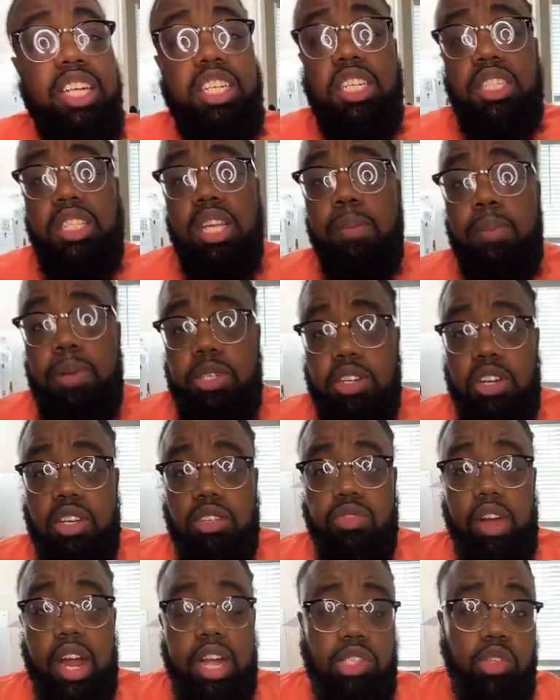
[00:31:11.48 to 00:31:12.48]
that your temperature
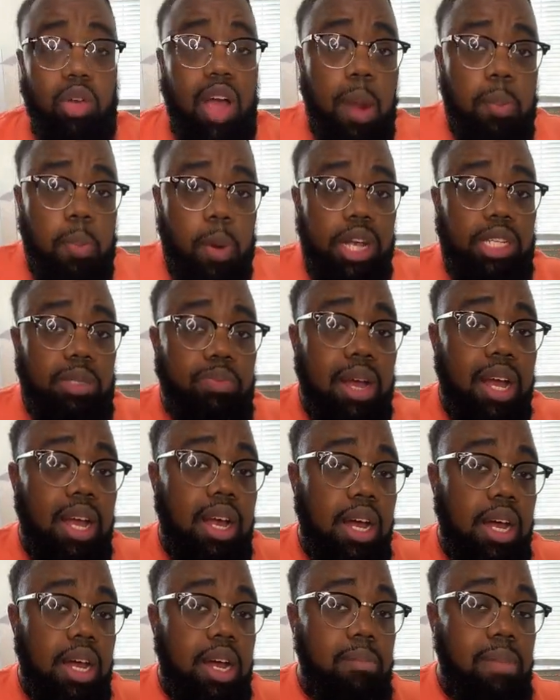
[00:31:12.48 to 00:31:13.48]
is right. So I press
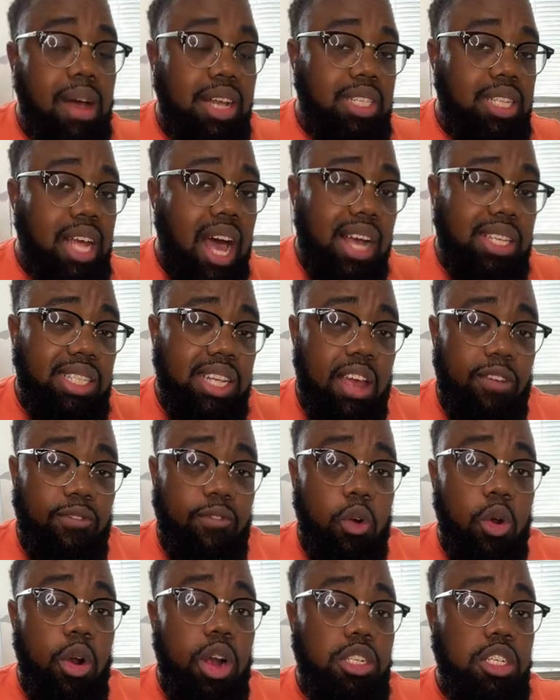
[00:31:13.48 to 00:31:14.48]
my my socks at
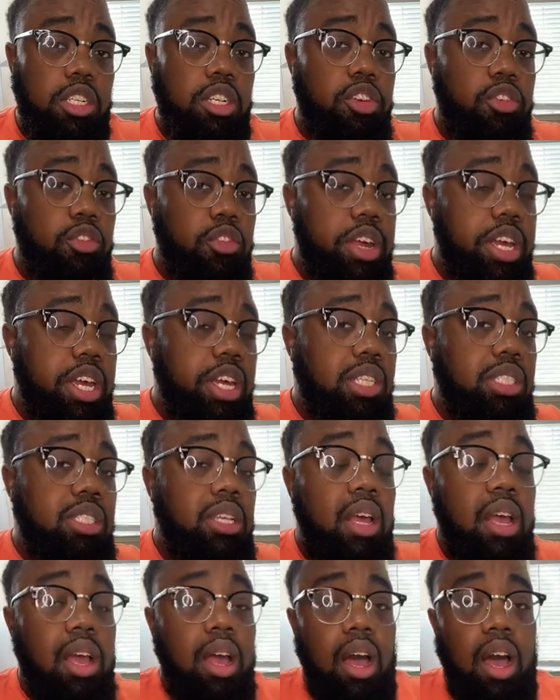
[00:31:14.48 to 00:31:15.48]
400
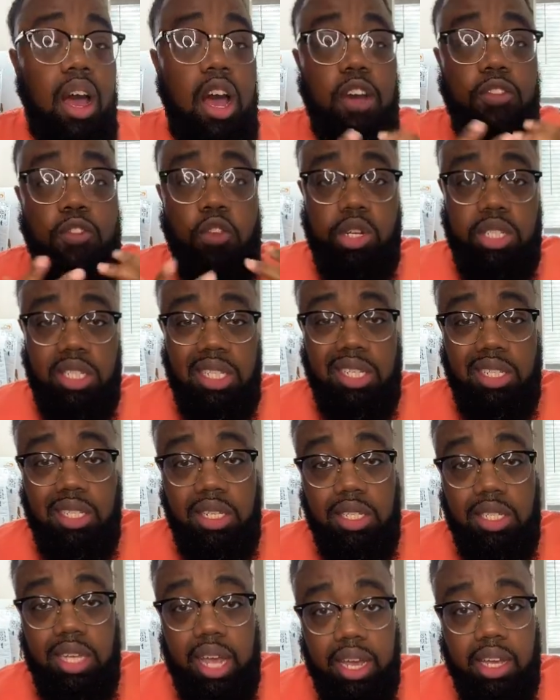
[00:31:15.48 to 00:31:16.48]
degrees for
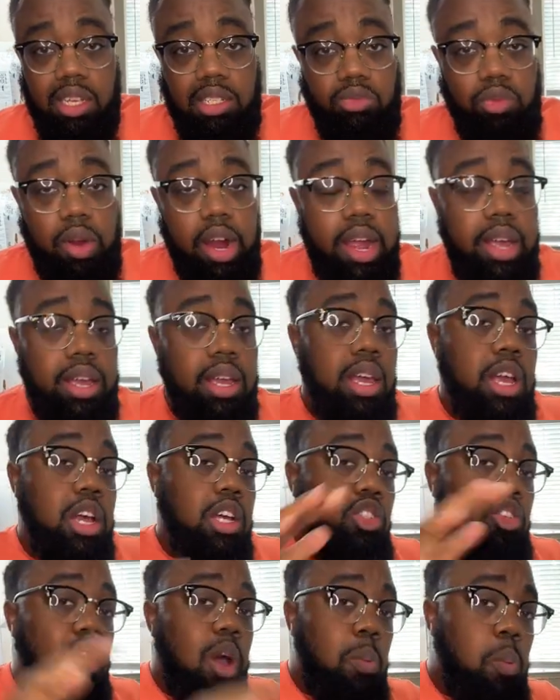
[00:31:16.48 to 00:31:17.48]
60 seconds, right?
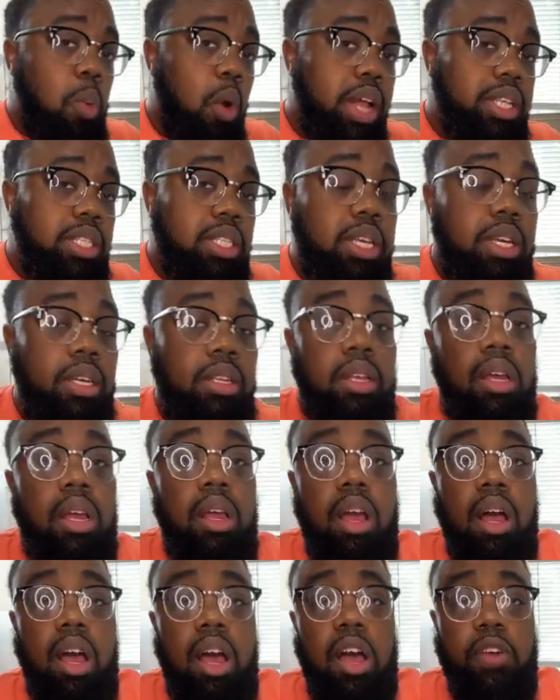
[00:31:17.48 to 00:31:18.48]
So I press it
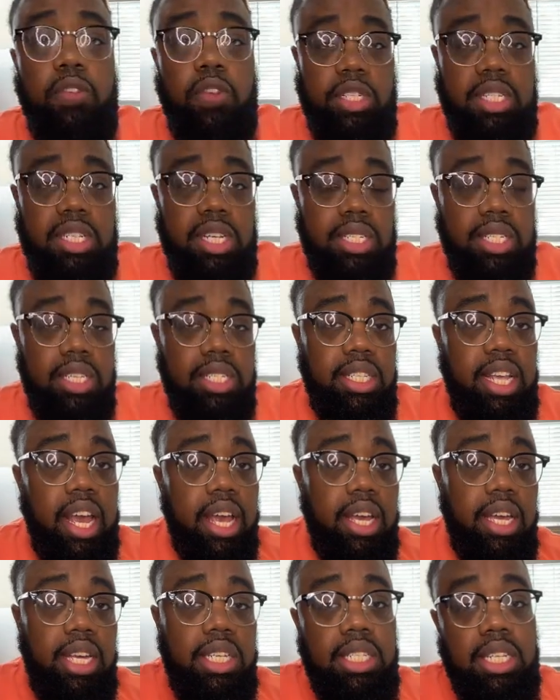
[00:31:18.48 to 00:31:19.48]
for 60
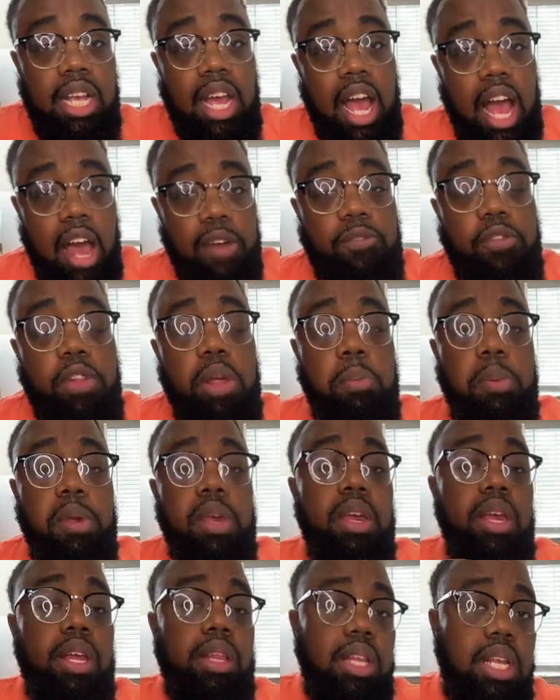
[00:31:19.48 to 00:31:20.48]
seconds, I flip
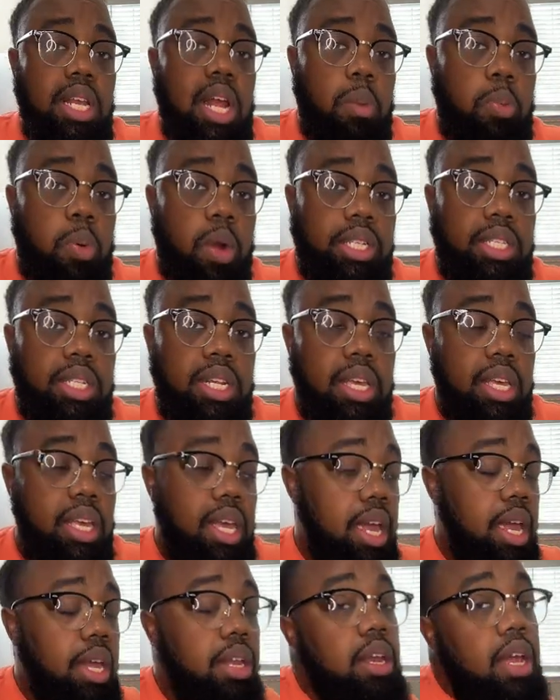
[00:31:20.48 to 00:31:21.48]
it, and then I press it
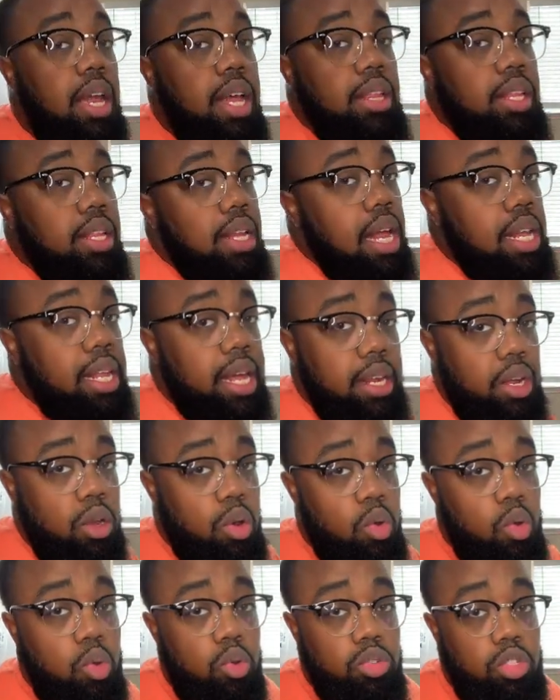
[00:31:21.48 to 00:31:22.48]
again, and then I let
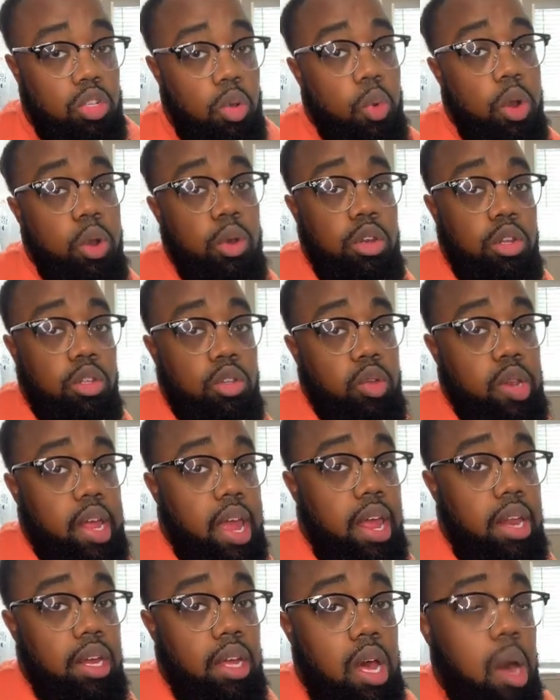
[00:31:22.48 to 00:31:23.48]
it cool. So we're going to do
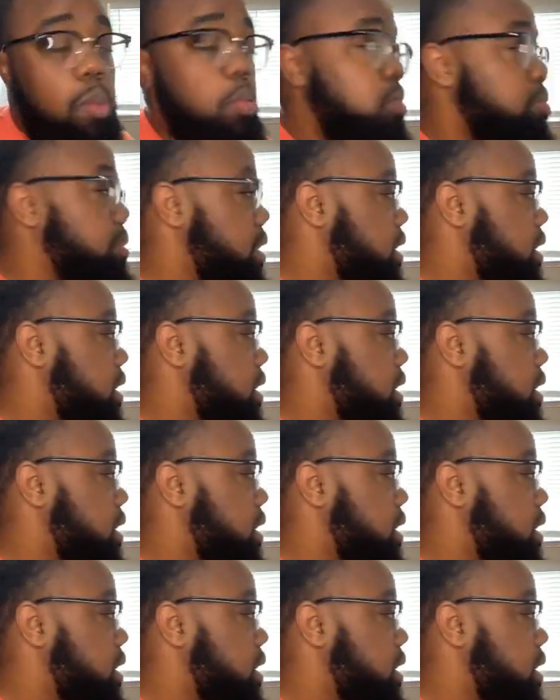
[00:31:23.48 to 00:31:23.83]
that in a couple